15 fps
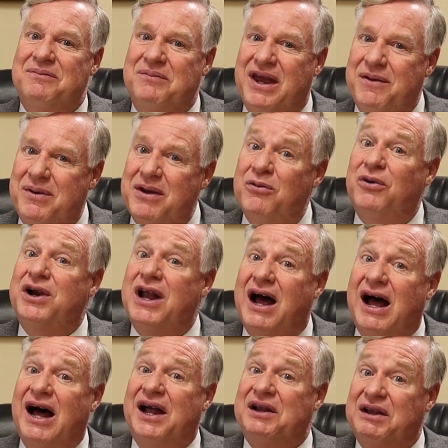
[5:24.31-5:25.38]
Maybe it would
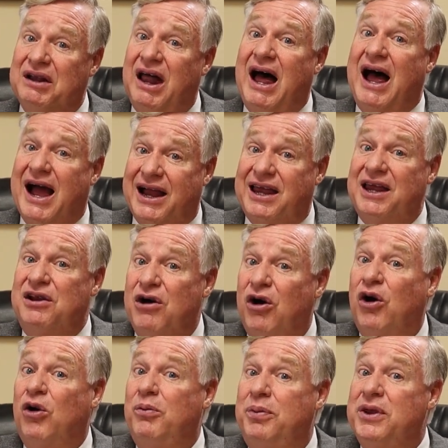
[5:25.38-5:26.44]
unlock and
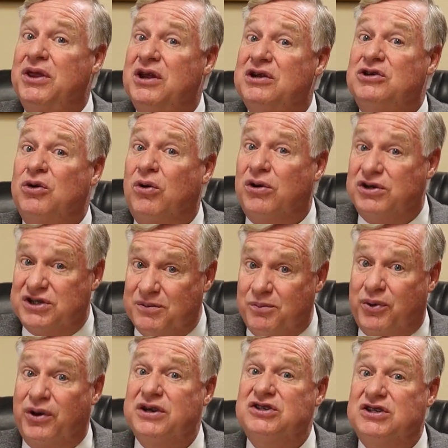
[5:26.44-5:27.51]
open the doors and
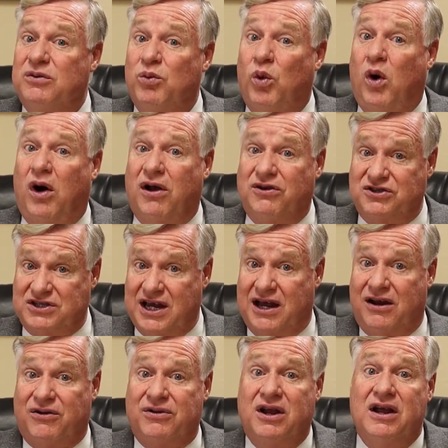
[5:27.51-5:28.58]
bring some walls
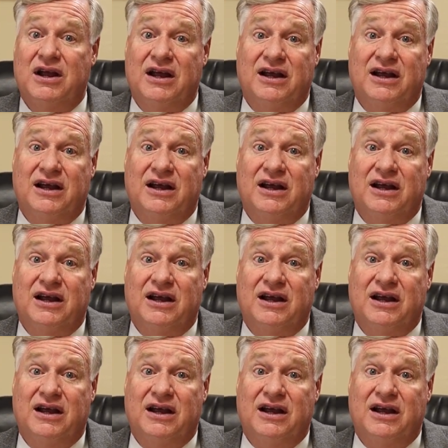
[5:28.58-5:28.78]
down